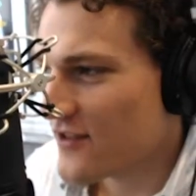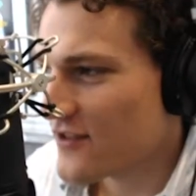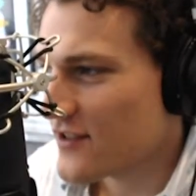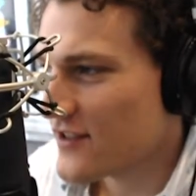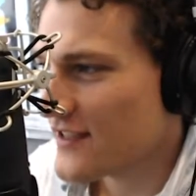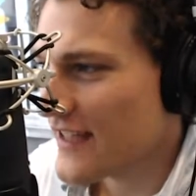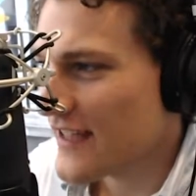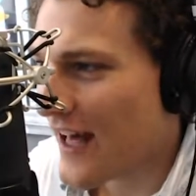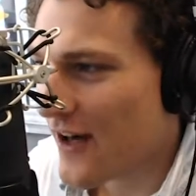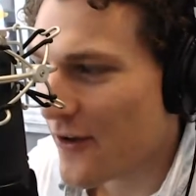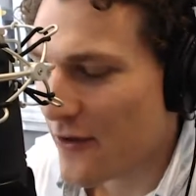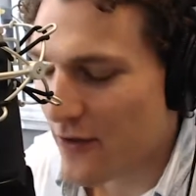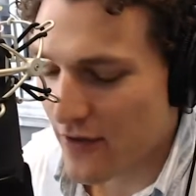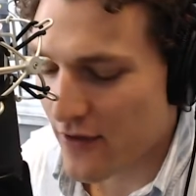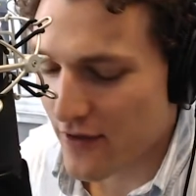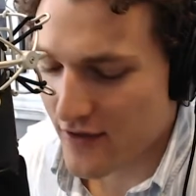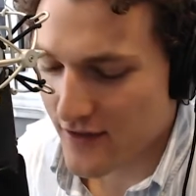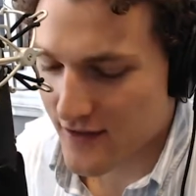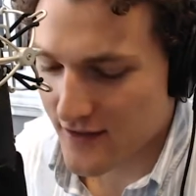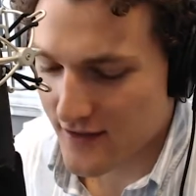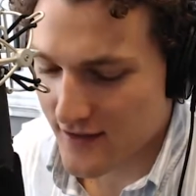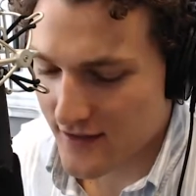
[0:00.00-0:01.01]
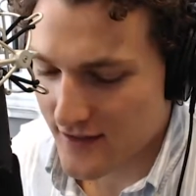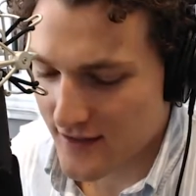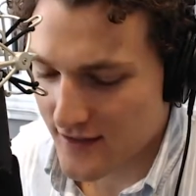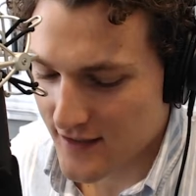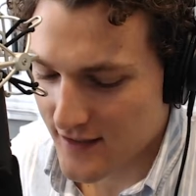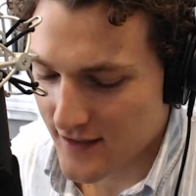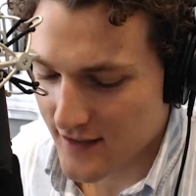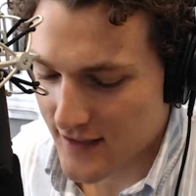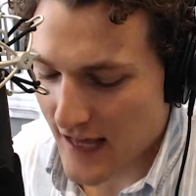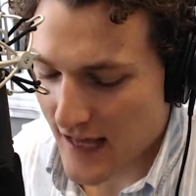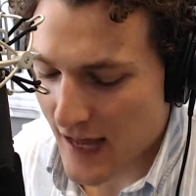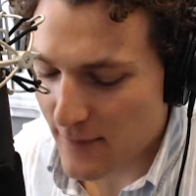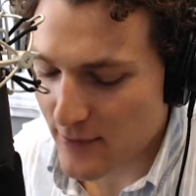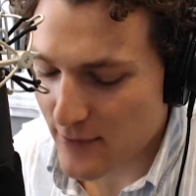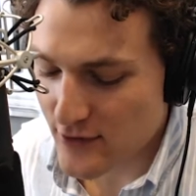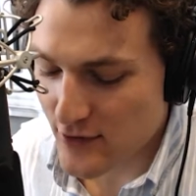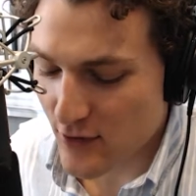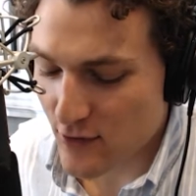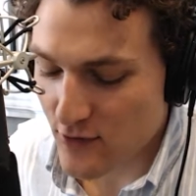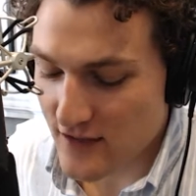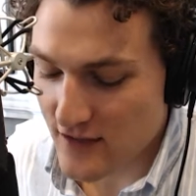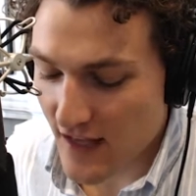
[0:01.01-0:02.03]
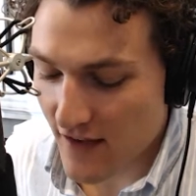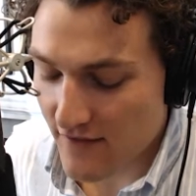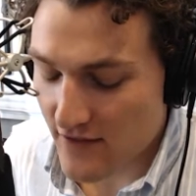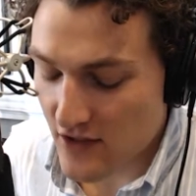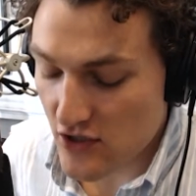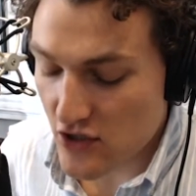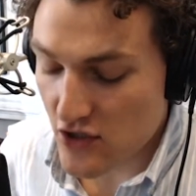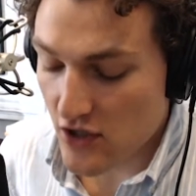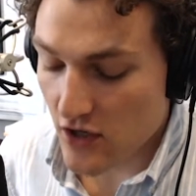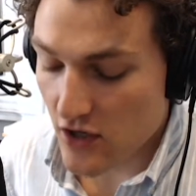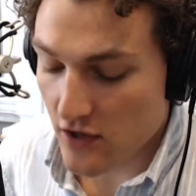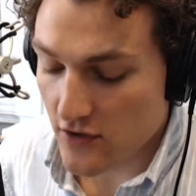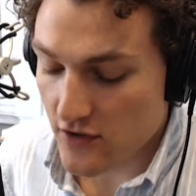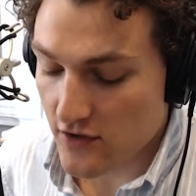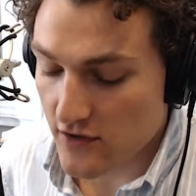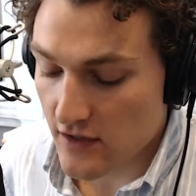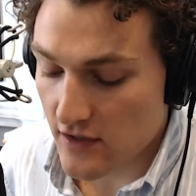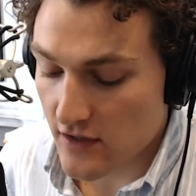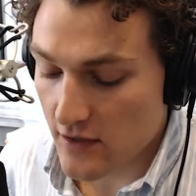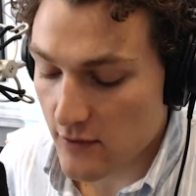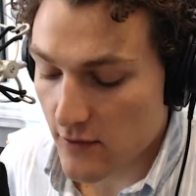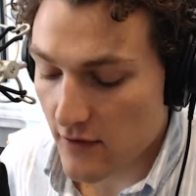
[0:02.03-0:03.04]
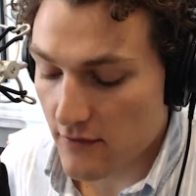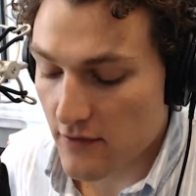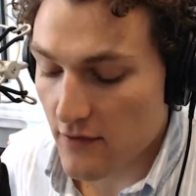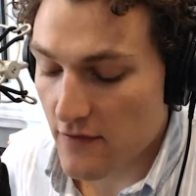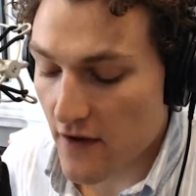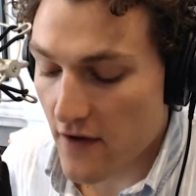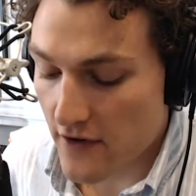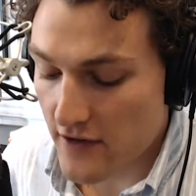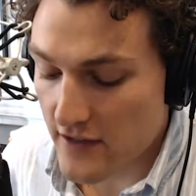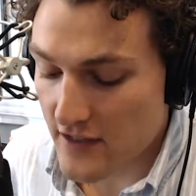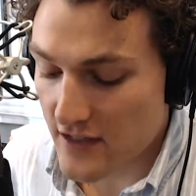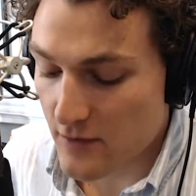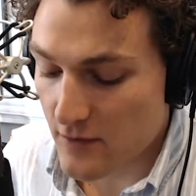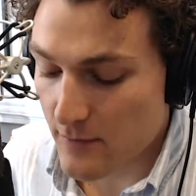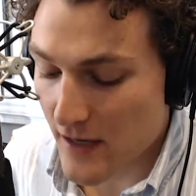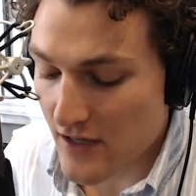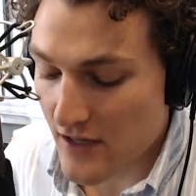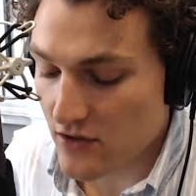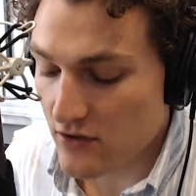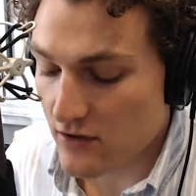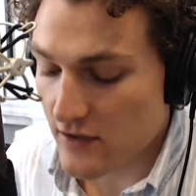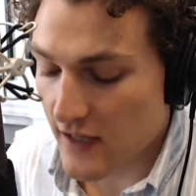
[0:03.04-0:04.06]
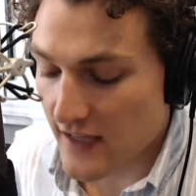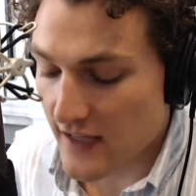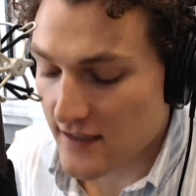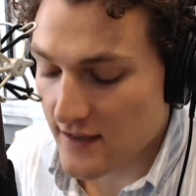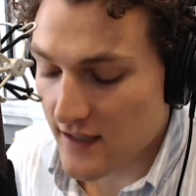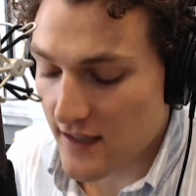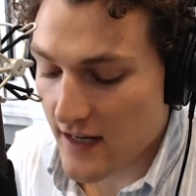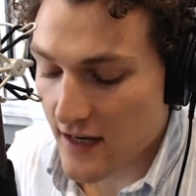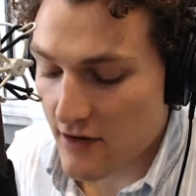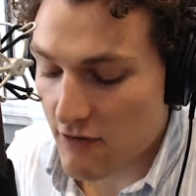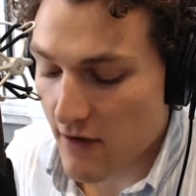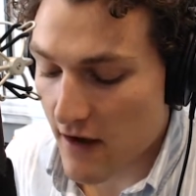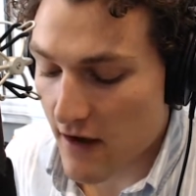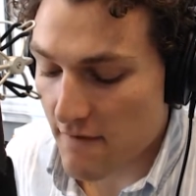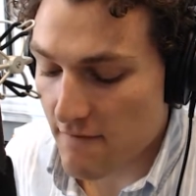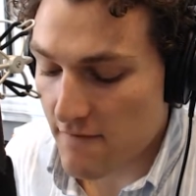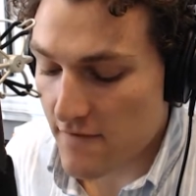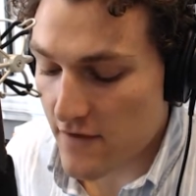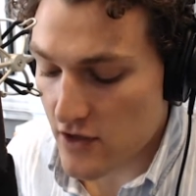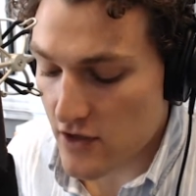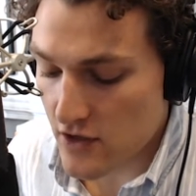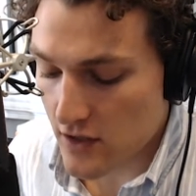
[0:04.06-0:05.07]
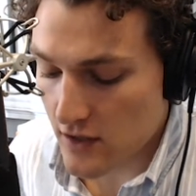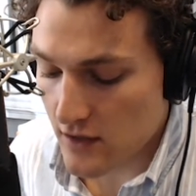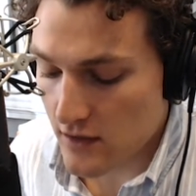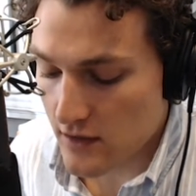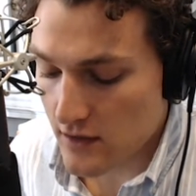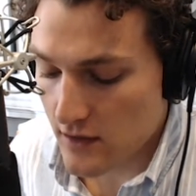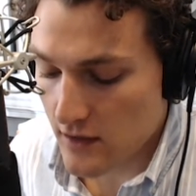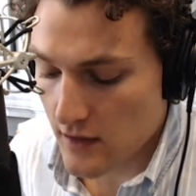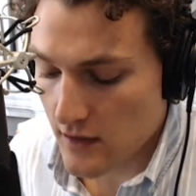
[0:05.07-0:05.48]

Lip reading: South, episode 7 GRC. We have a very special guest today, Rand Fishkin.